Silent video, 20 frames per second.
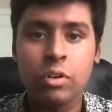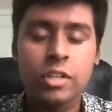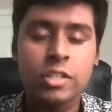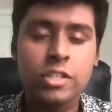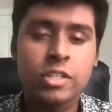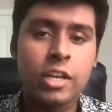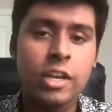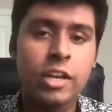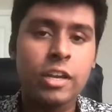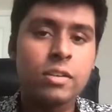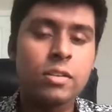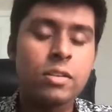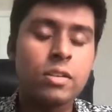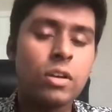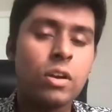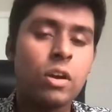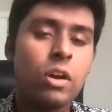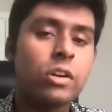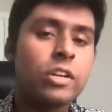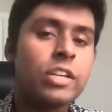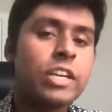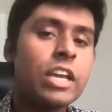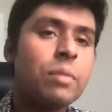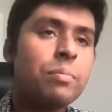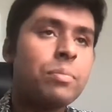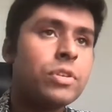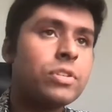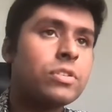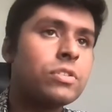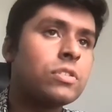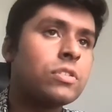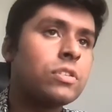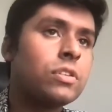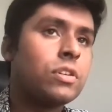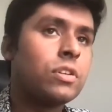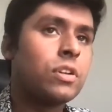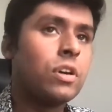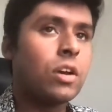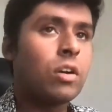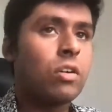Let's say on campus,
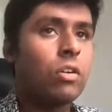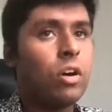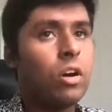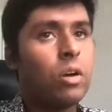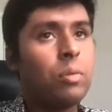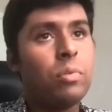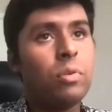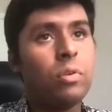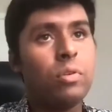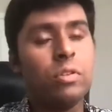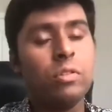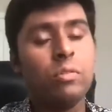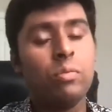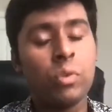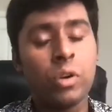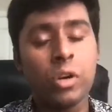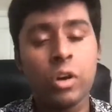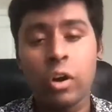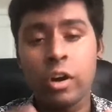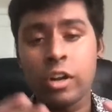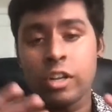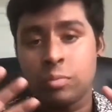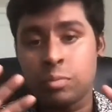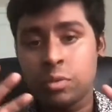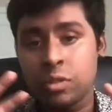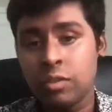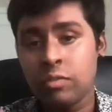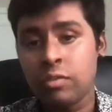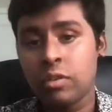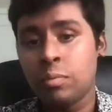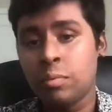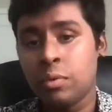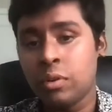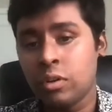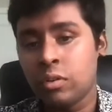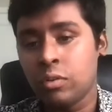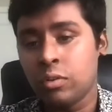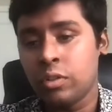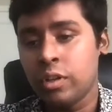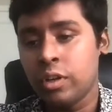a club regarding specifically
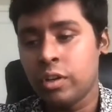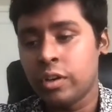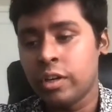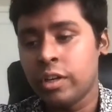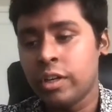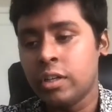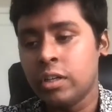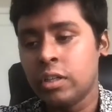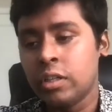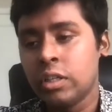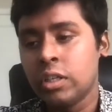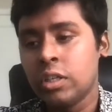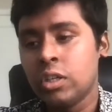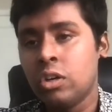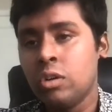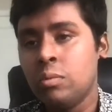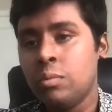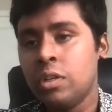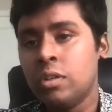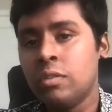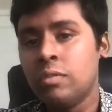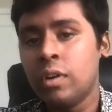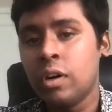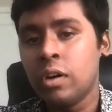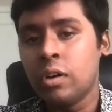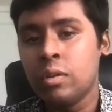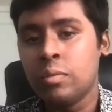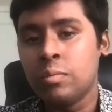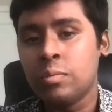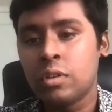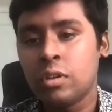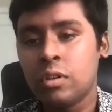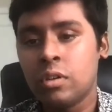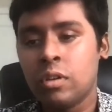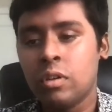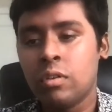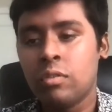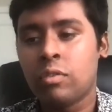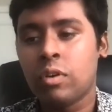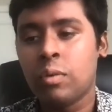political theory could be developed
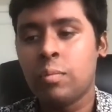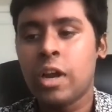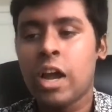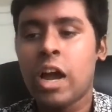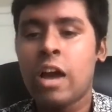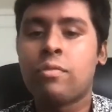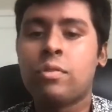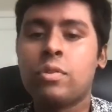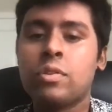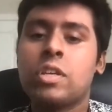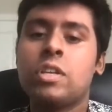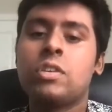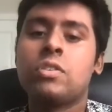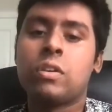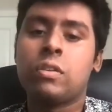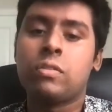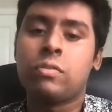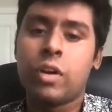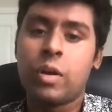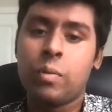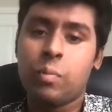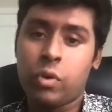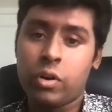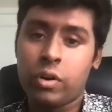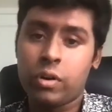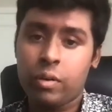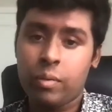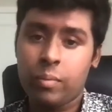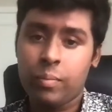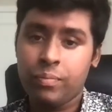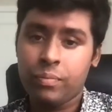from an Afrocentric framework.